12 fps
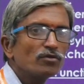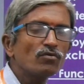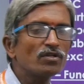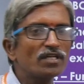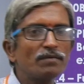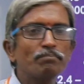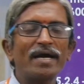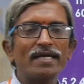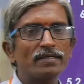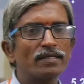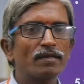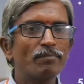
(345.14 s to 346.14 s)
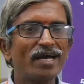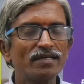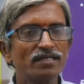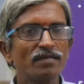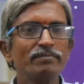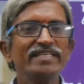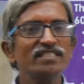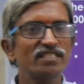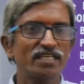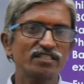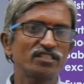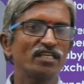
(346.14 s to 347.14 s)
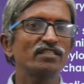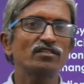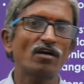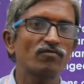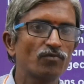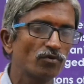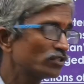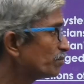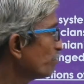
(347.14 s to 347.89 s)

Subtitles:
you know that barter means exchange of goods.